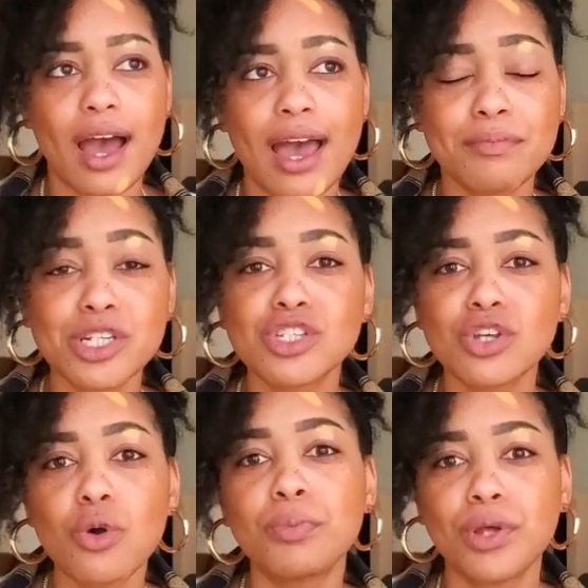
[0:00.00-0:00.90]
I'm just
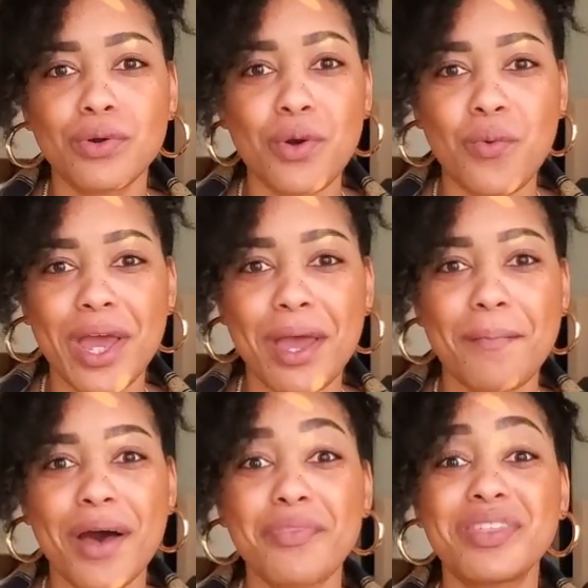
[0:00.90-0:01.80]
so blown away
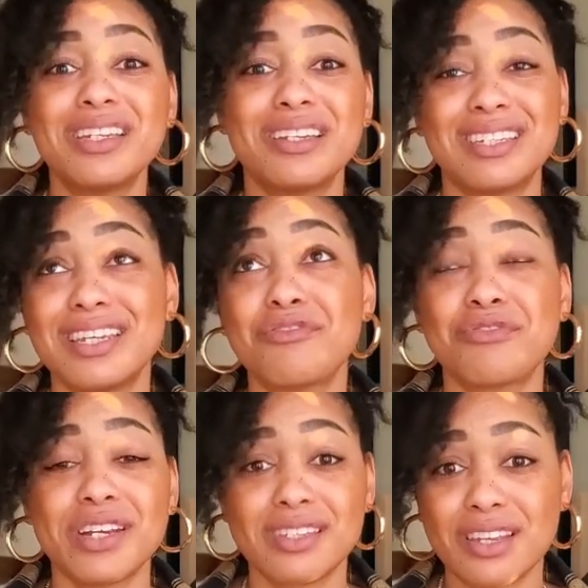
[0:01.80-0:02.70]
about the
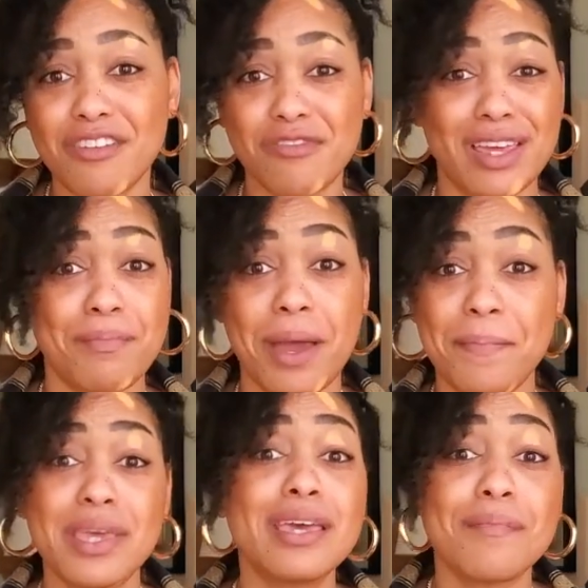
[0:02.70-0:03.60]
difference of like my
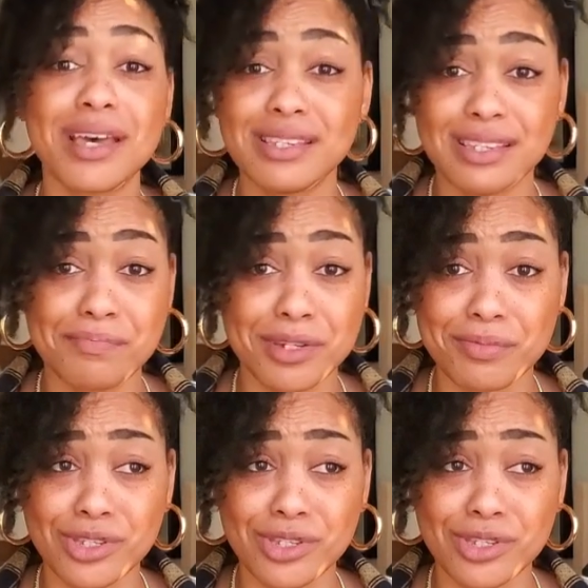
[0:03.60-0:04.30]
PMS symptoms.